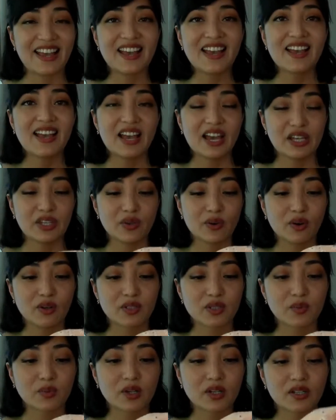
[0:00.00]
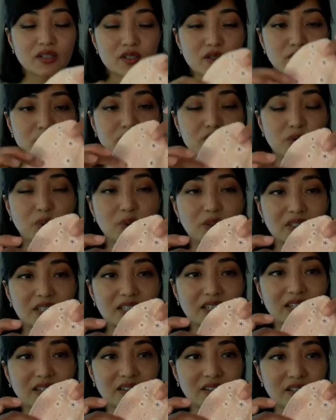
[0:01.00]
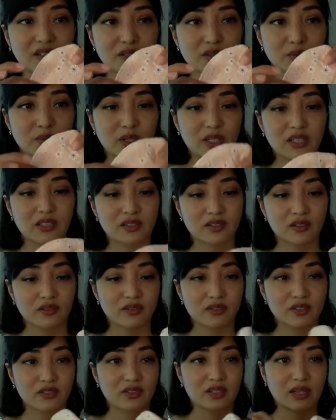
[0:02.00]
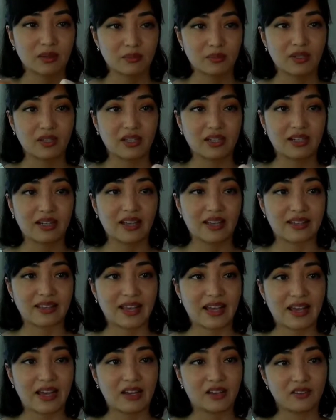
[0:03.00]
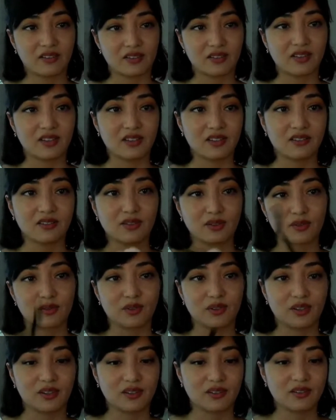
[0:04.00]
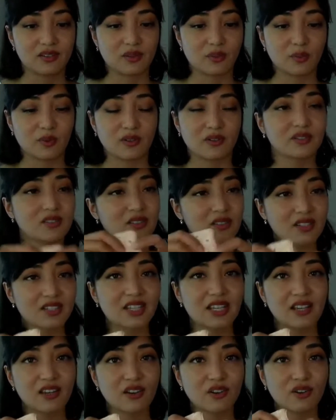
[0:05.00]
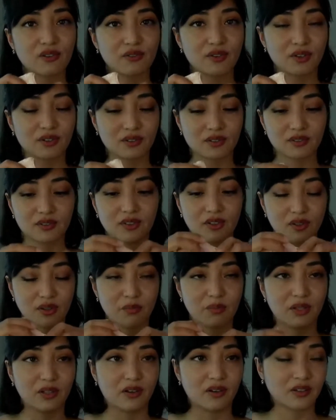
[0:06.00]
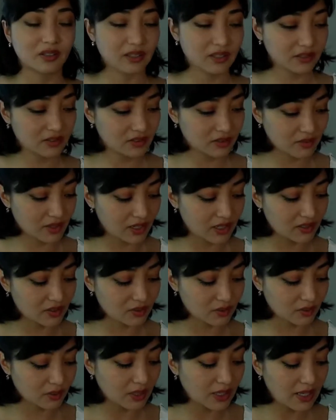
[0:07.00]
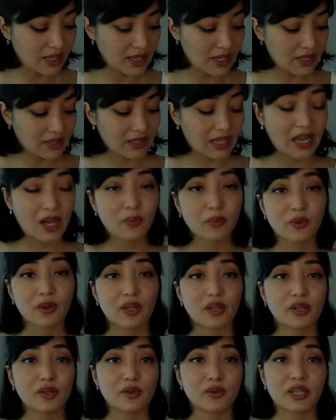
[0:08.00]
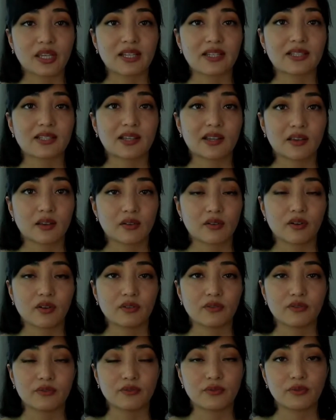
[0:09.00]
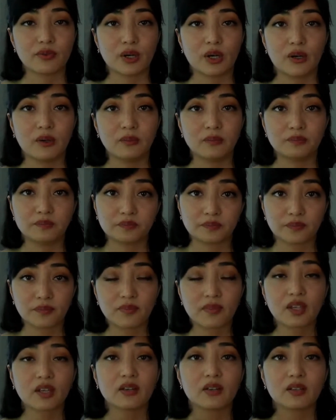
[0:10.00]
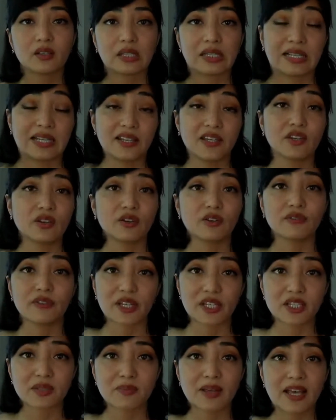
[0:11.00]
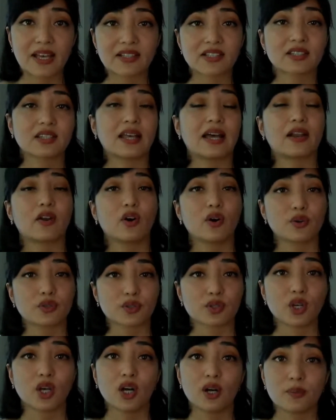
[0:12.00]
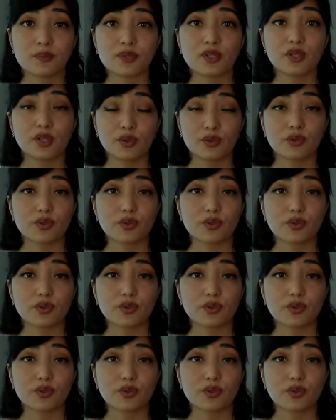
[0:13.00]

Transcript: And you also wanted to fold it in this way, instead of just like putting it like that, or throwing it somewhere. Just take care of your belongings, right? So that way you can take care of cleaning your face mask. That also helps you to